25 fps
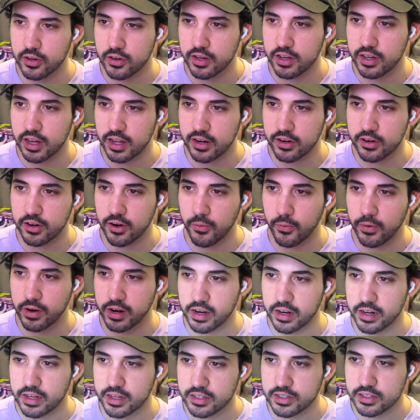it. I don't know what
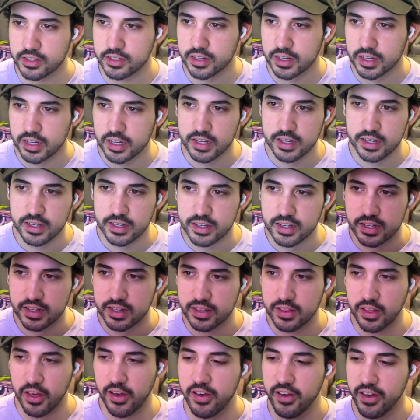it is.
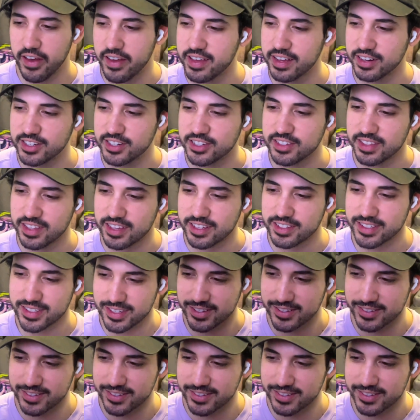It just looks so